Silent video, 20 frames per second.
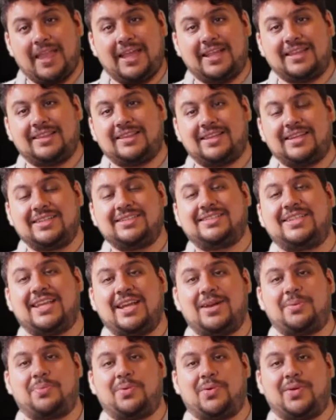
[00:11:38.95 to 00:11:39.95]
it does
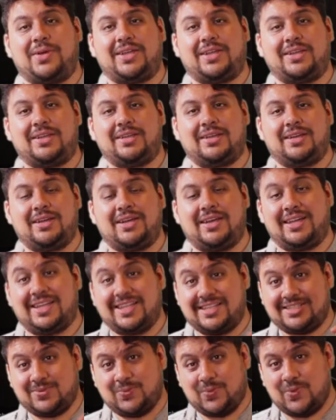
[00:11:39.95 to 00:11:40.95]
get a point. It
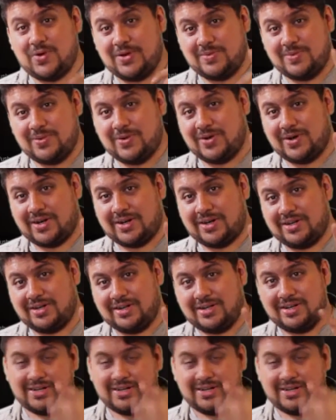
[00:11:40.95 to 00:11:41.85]
gets one more.